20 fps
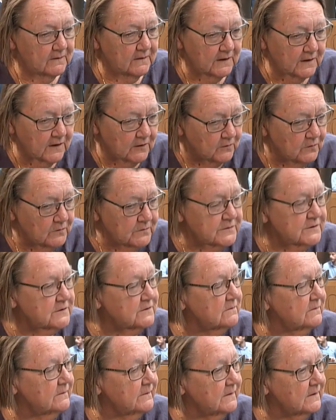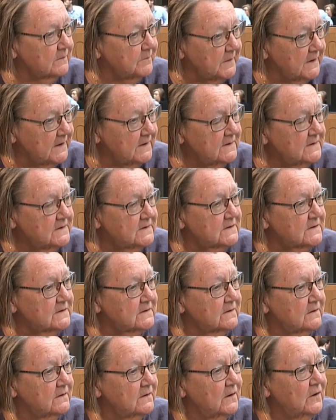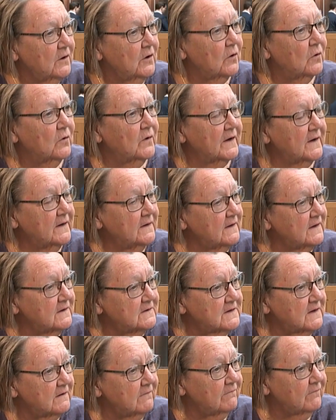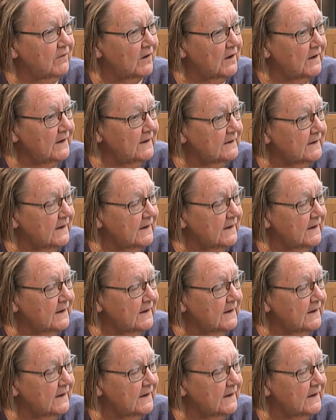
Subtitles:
cows, the pigs, or it is the wild